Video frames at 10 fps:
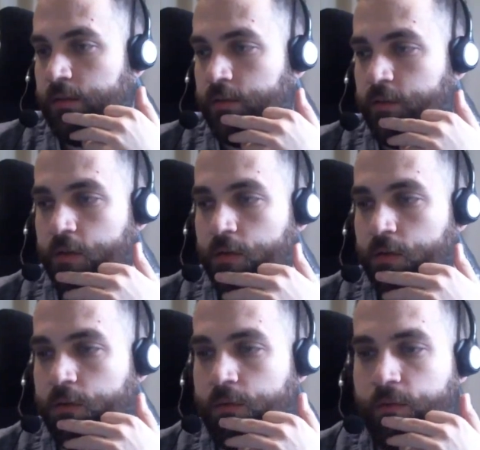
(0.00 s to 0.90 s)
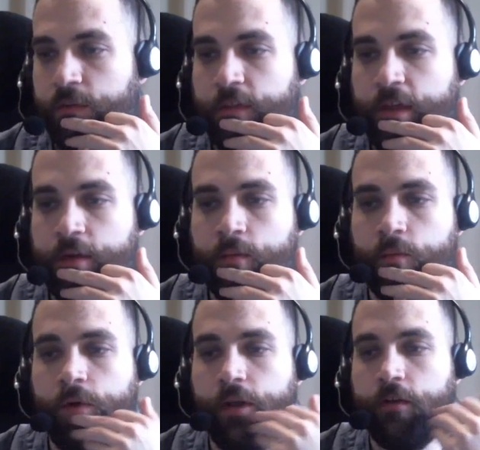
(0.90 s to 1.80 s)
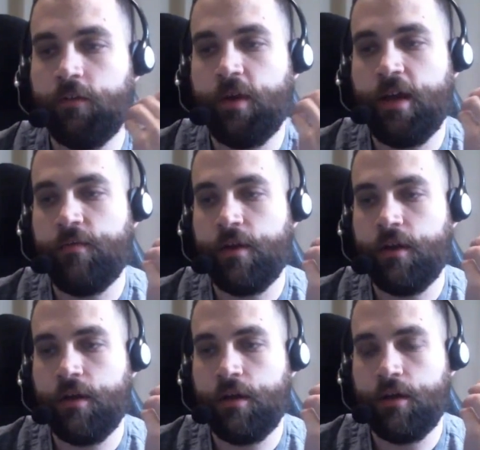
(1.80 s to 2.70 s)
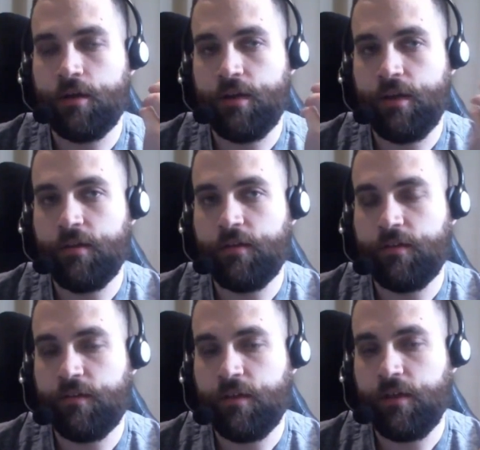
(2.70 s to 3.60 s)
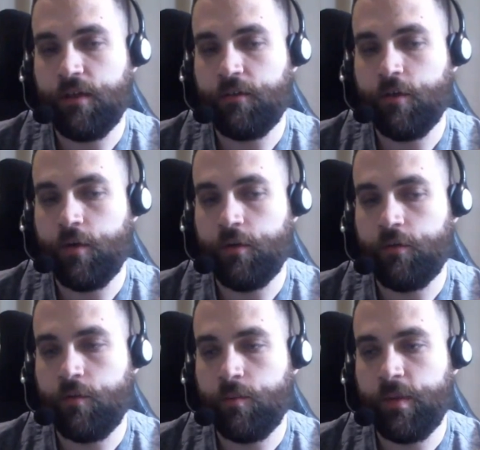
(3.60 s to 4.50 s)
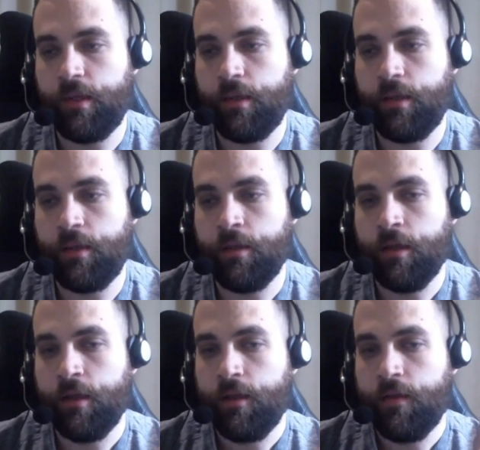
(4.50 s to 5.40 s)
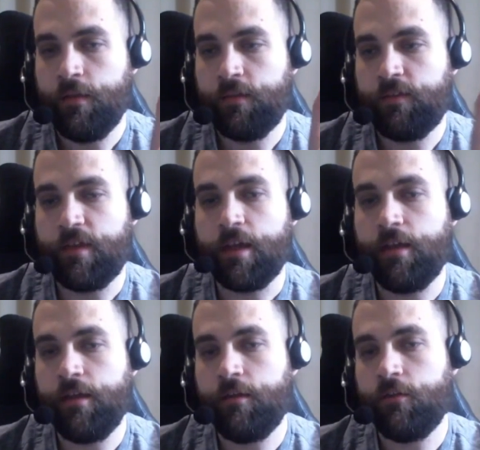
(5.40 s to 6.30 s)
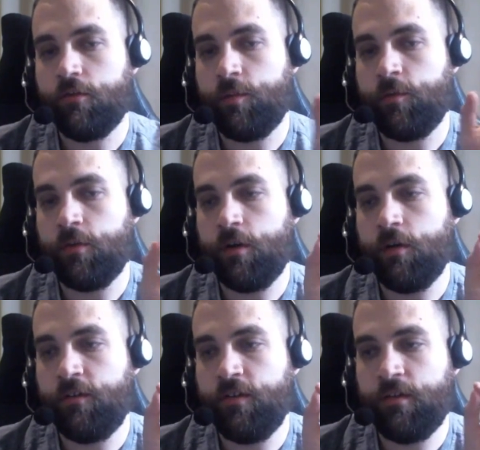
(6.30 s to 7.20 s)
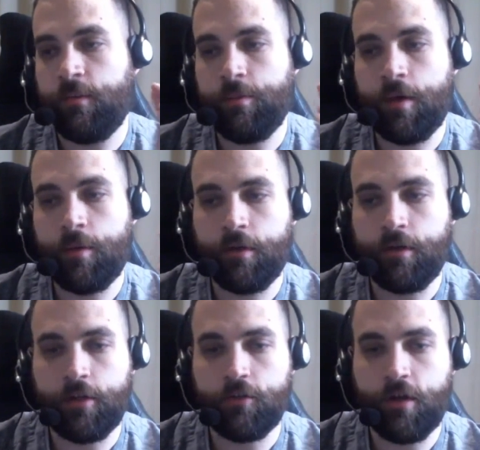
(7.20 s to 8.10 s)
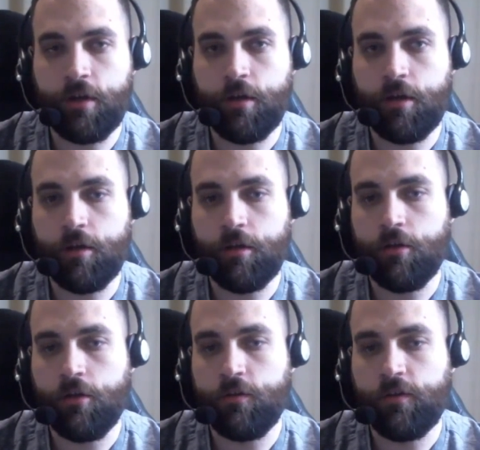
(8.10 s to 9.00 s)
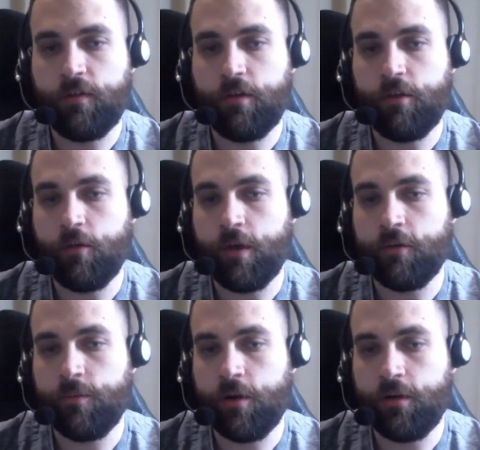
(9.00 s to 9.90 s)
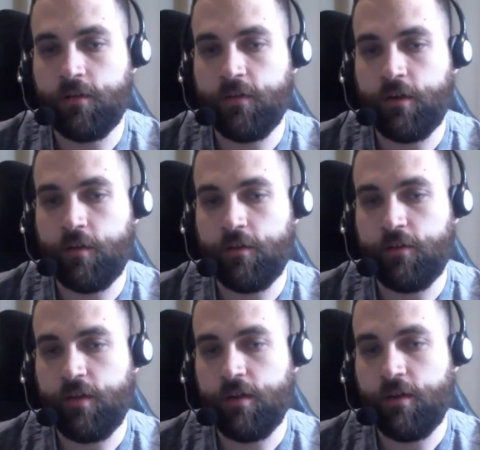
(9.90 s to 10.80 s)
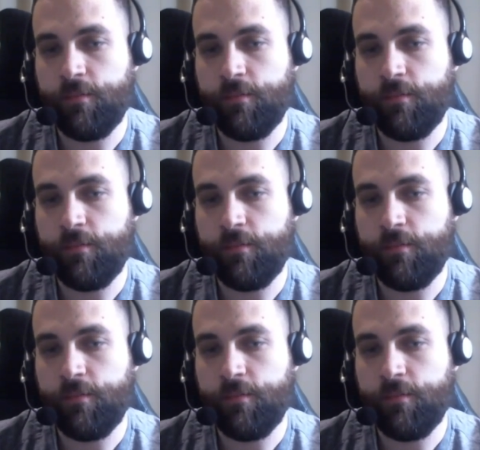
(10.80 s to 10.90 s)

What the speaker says: so then we also have ETC is going to be the second cryptocurrency to be publicly traded on OTCQX markets later this year.